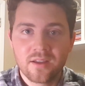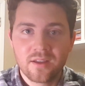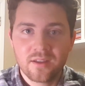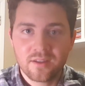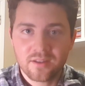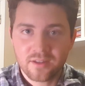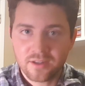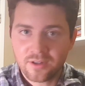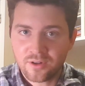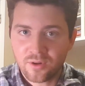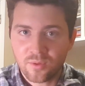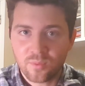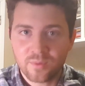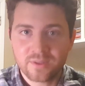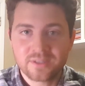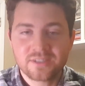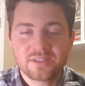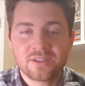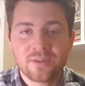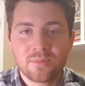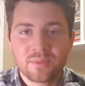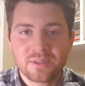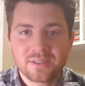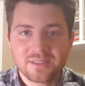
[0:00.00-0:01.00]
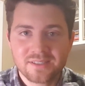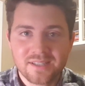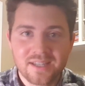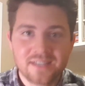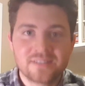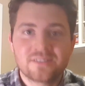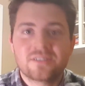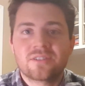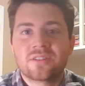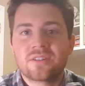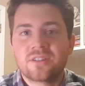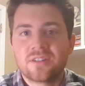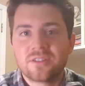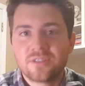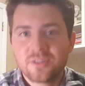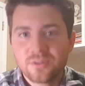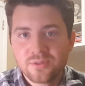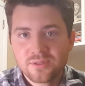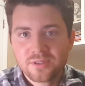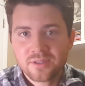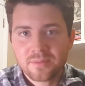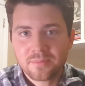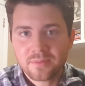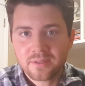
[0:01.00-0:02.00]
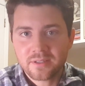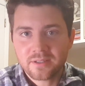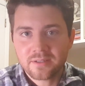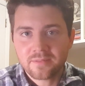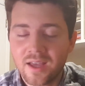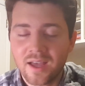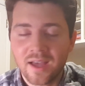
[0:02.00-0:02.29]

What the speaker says: you know, when someone says they're gonna do something.